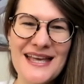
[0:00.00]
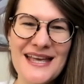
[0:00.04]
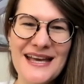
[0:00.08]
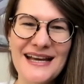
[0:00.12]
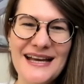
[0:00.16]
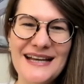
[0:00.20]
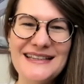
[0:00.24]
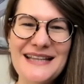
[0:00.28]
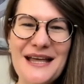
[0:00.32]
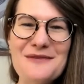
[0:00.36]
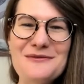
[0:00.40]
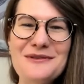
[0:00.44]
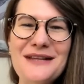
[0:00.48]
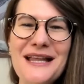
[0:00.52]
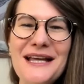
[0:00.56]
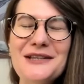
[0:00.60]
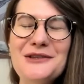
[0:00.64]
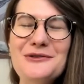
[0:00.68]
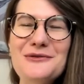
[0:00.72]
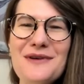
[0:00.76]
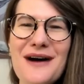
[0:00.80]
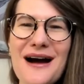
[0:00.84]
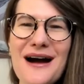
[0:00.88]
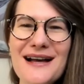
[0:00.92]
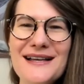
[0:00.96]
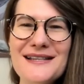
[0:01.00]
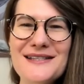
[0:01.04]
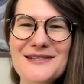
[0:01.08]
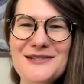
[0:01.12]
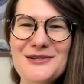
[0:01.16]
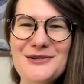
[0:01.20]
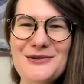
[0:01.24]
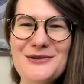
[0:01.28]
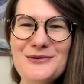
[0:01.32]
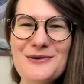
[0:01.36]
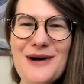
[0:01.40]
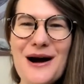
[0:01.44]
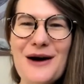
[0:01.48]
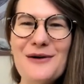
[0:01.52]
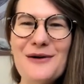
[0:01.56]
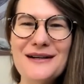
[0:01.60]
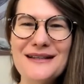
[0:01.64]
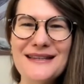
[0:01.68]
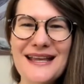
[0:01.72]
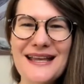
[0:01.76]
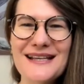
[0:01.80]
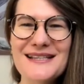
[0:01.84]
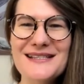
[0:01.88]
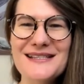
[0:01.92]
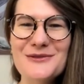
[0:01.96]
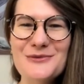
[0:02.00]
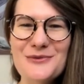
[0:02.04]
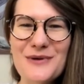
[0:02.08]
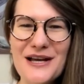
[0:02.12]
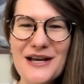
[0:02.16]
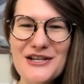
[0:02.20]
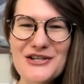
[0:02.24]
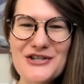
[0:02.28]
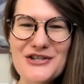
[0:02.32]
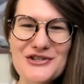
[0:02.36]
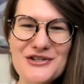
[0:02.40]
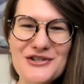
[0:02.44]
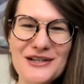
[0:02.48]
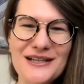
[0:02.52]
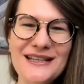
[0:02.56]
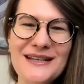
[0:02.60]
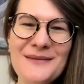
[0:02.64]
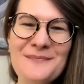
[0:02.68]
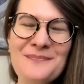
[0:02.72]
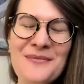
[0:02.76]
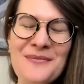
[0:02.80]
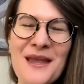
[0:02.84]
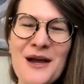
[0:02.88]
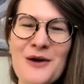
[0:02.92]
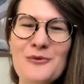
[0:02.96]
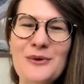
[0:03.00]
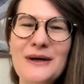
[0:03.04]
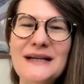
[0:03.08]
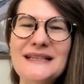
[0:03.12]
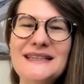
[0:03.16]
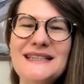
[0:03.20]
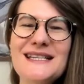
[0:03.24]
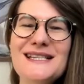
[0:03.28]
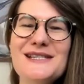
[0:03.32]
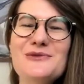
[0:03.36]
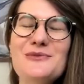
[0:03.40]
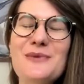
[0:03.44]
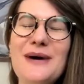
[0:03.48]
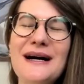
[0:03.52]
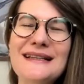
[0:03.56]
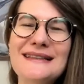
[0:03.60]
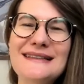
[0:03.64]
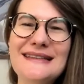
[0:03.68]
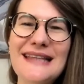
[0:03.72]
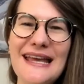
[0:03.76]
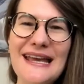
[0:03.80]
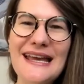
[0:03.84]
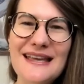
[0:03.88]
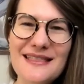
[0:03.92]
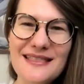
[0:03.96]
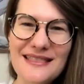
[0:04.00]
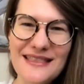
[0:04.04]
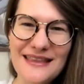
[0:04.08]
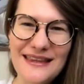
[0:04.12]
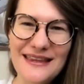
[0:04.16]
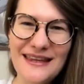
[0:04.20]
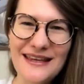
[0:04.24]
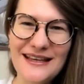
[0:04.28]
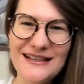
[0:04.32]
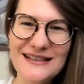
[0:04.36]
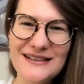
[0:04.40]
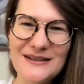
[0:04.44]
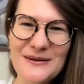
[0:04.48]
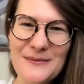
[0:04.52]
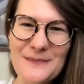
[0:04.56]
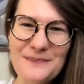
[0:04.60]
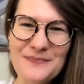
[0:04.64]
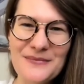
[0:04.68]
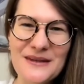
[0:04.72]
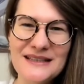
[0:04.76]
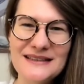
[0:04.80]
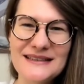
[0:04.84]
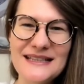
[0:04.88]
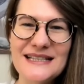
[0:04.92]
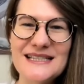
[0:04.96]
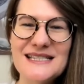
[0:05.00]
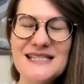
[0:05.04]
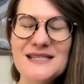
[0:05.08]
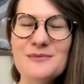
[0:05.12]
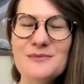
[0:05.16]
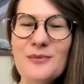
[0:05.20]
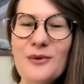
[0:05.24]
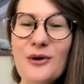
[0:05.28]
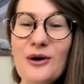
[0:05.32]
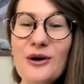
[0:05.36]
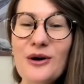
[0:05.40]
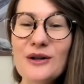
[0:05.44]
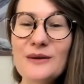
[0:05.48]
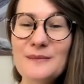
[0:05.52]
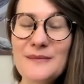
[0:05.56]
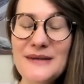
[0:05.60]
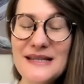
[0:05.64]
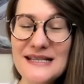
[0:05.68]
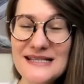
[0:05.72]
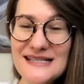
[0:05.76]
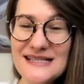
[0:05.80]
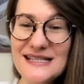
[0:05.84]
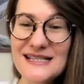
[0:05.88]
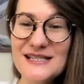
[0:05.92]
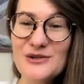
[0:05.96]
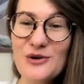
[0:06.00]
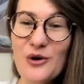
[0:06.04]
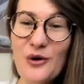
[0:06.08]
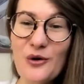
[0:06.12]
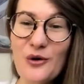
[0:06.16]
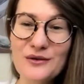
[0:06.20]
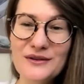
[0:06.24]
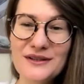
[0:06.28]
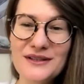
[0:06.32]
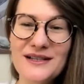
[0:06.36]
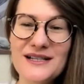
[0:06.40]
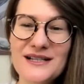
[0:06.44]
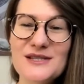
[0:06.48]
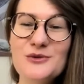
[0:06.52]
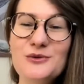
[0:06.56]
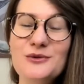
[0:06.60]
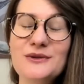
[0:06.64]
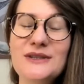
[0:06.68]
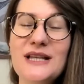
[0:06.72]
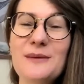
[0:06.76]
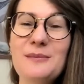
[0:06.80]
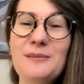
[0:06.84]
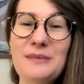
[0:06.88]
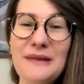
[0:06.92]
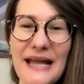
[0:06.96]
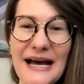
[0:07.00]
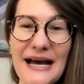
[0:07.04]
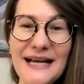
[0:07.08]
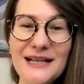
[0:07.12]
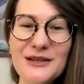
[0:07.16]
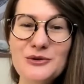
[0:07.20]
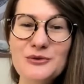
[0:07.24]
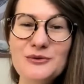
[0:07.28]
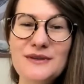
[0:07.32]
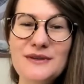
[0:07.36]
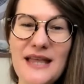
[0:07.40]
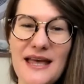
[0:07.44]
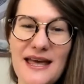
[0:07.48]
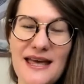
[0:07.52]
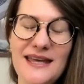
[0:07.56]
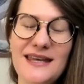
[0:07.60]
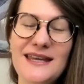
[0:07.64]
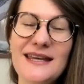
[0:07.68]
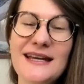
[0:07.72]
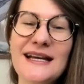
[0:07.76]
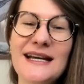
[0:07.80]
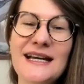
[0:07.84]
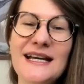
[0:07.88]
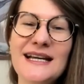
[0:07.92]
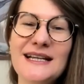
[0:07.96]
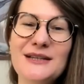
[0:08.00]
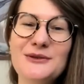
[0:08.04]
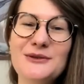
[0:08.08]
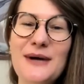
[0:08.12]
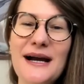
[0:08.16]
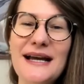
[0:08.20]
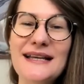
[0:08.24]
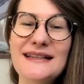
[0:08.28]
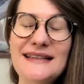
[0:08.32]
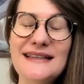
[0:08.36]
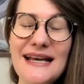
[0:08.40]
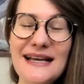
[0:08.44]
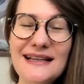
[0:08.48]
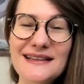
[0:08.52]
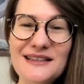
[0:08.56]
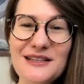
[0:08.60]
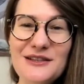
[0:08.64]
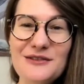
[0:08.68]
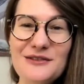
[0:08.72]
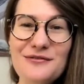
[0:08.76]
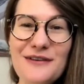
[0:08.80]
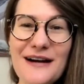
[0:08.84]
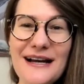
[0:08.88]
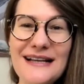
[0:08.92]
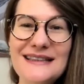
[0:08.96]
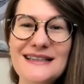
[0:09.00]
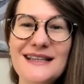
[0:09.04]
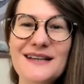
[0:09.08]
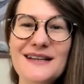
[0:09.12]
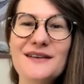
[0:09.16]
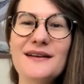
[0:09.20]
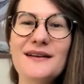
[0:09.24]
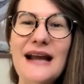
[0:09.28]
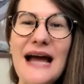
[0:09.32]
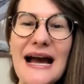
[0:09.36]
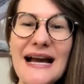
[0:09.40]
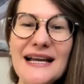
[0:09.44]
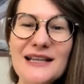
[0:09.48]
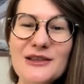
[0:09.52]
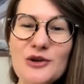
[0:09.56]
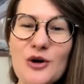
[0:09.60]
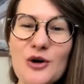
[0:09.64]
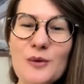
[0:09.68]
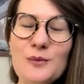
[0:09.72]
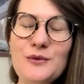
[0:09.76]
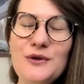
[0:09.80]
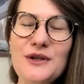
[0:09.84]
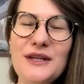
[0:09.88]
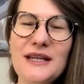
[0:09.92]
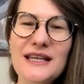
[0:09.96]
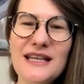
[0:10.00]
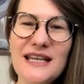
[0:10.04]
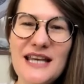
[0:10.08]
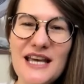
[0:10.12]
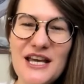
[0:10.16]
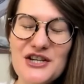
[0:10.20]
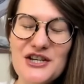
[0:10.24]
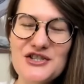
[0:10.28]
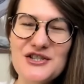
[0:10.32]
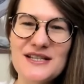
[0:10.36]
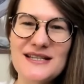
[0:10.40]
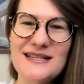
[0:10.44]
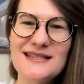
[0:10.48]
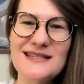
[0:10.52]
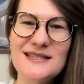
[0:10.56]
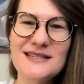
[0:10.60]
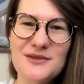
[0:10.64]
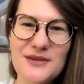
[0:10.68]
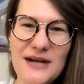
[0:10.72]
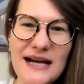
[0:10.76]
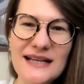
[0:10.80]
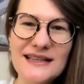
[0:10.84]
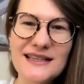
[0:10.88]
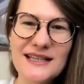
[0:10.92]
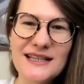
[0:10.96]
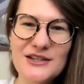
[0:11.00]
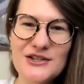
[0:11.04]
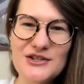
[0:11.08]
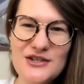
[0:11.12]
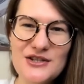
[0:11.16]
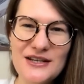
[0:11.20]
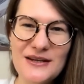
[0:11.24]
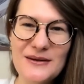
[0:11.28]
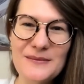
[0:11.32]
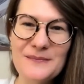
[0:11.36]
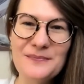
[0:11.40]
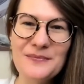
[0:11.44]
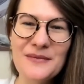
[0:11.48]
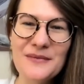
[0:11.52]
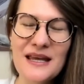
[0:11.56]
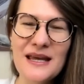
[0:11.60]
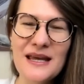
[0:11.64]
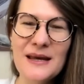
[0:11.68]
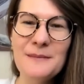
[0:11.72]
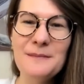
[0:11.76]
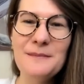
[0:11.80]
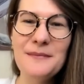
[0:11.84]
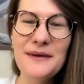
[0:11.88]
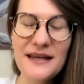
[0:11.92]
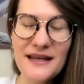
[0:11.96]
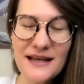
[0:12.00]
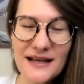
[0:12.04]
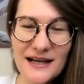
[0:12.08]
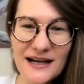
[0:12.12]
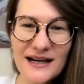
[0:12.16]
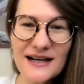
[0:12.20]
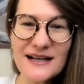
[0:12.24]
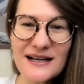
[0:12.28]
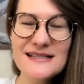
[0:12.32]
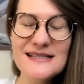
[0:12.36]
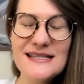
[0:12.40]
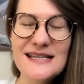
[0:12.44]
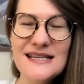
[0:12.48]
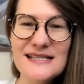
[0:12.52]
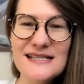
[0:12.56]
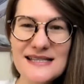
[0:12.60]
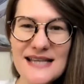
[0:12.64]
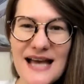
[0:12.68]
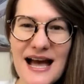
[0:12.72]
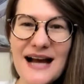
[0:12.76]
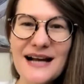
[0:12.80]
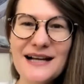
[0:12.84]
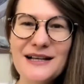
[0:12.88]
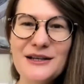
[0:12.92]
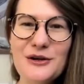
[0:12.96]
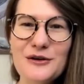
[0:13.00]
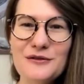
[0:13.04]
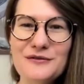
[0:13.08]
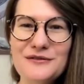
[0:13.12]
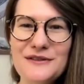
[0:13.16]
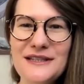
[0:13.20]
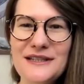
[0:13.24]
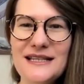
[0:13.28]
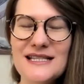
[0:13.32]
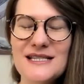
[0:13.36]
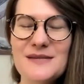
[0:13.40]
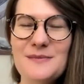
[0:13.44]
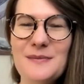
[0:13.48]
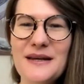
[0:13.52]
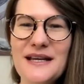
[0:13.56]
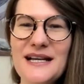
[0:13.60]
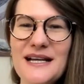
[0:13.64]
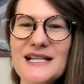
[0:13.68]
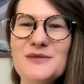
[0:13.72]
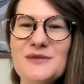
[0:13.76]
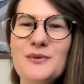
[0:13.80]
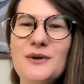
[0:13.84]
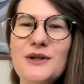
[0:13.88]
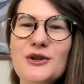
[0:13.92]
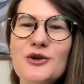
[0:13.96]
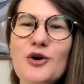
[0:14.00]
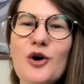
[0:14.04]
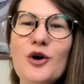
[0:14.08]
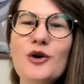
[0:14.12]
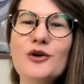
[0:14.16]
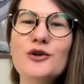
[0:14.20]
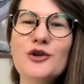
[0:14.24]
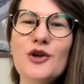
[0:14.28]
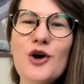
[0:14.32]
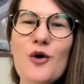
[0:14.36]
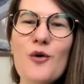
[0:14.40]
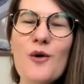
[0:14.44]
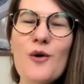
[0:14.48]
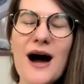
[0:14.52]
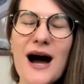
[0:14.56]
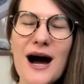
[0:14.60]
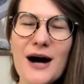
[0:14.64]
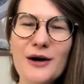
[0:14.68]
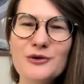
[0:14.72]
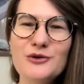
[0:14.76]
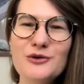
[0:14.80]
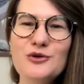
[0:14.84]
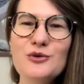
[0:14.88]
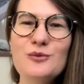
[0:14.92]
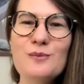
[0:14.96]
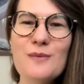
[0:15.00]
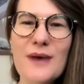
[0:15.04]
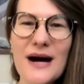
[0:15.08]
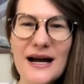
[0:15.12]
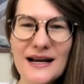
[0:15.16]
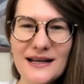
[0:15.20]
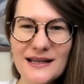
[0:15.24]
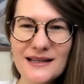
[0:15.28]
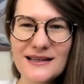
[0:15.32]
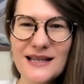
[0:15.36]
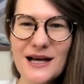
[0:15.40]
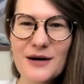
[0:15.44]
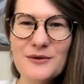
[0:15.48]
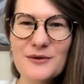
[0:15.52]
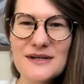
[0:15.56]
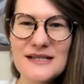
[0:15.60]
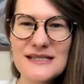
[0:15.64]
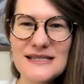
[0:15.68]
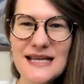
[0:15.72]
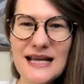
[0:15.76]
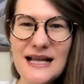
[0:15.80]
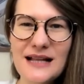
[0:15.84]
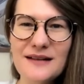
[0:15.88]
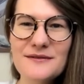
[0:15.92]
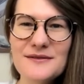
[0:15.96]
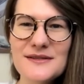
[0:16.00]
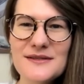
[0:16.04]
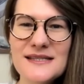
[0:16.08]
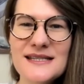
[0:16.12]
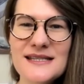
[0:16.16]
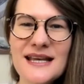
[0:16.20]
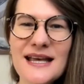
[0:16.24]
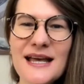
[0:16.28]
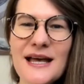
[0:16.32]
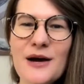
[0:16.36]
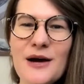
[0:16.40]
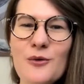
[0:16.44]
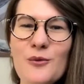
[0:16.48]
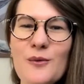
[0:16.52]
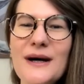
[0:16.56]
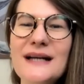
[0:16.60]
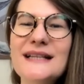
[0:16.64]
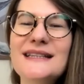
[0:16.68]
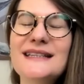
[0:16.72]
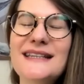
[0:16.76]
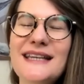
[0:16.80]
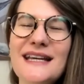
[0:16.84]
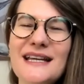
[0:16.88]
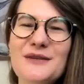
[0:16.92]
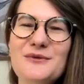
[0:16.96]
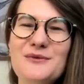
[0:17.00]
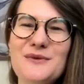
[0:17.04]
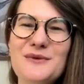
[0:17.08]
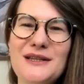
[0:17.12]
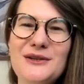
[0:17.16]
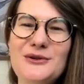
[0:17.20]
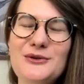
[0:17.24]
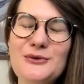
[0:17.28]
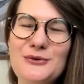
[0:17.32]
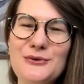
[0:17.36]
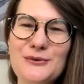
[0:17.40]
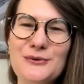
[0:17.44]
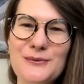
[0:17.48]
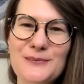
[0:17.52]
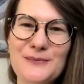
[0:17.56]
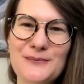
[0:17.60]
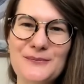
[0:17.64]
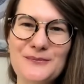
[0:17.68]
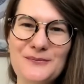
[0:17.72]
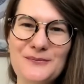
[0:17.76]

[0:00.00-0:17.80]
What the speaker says: And I would like to ask you our next question. What is one technique that small business owners could apply today to identify the right communication strategy. Because exactly of this, because we don't know how to market ourselves, what can we do?